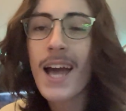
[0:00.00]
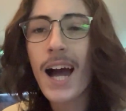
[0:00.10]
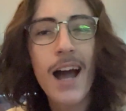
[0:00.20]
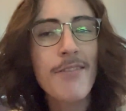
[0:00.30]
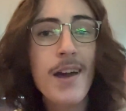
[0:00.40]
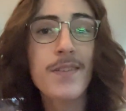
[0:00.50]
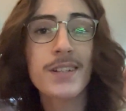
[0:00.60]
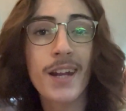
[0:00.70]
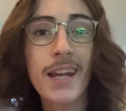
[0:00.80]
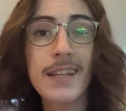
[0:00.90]
I've never
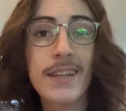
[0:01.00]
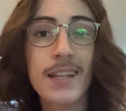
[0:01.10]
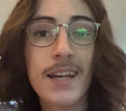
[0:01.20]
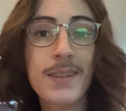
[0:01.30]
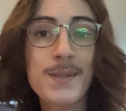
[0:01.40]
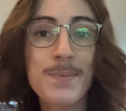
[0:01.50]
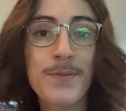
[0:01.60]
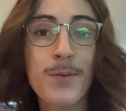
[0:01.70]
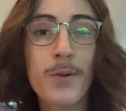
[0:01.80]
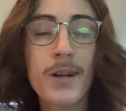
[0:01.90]
done anything like this
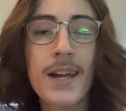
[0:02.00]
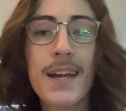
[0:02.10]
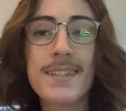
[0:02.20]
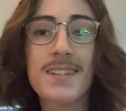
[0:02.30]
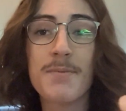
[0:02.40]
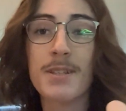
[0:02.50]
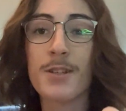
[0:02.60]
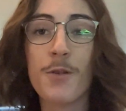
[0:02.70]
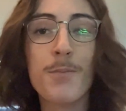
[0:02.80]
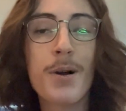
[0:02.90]
before. It's going to be
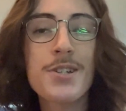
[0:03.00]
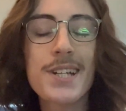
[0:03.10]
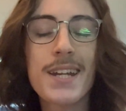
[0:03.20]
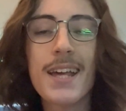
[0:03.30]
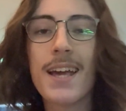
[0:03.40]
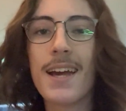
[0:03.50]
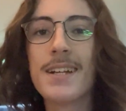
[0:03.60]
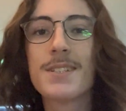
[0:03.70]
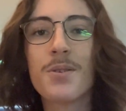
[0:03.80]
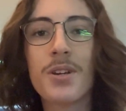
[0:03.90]
low budget.
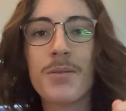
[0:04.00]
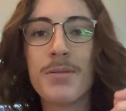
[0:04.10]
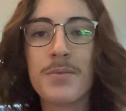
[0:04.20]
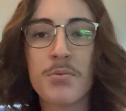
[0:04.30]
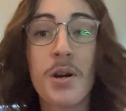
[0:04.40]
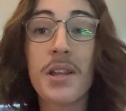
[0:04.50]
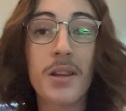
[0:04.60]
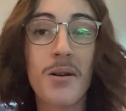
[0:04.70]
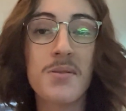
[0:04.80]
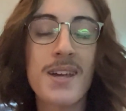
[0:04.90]
It's going to be pretty
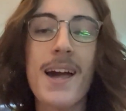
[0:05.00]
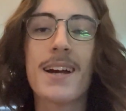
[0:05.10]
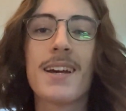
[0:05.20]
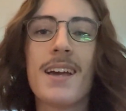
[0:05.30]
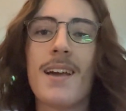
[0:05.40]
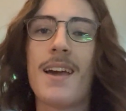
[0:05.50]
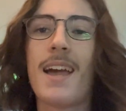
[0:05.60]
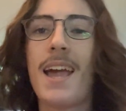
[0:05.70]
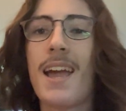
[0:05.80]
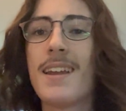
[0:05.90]
low tech.
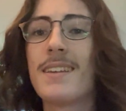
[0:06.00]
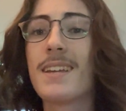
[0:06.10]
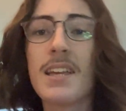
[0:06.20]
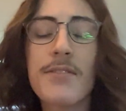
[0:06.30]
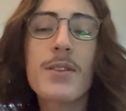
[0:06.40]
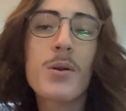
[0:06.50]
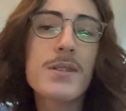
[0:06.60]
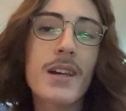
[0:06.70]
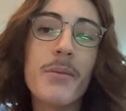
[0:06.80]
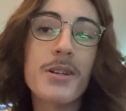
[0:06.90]
And even though
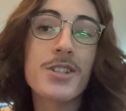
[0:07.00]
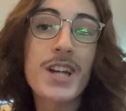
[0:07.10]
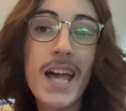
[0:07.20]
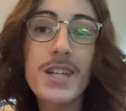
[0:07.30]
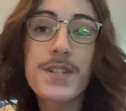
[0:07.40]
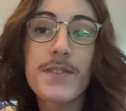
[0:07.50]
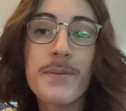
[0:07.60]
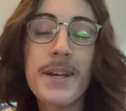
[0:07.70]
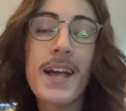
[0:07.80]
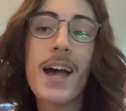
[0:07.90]
it's going to be a challenge for
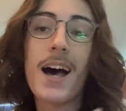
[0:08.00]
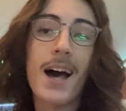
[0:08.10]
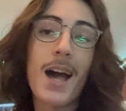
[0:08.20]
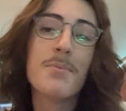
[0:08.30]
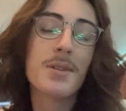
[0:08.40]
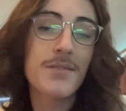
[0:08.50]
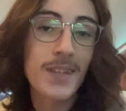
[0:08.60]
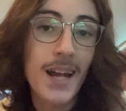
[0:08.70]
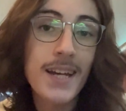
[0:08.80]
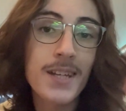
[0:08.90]
me, I believe
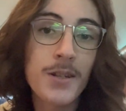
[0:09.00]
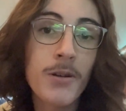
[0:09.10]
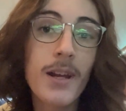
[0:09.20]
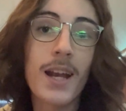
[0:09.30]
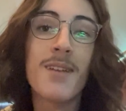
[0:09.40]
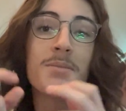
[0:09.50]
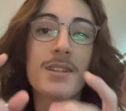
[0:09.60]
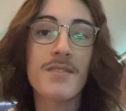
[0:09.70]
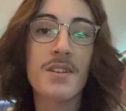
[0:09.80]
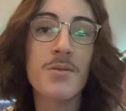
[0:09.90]
that I can do it, and I
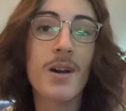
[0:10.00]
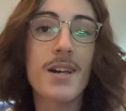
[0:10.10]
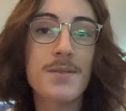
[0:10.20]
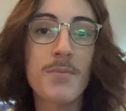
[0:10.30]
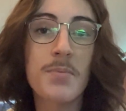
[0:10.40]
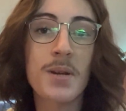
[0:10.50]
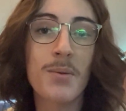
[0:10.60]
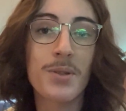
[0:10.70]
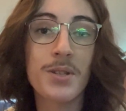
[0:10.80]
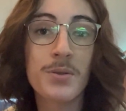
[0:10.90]
believe that you guys might be
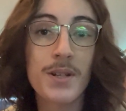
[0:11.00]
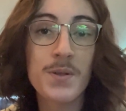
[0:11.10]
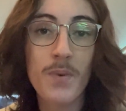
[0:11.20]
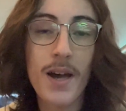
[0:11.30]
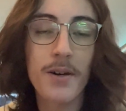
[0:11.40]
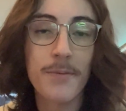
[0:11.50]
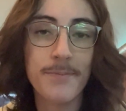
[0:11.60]
able to do it as well.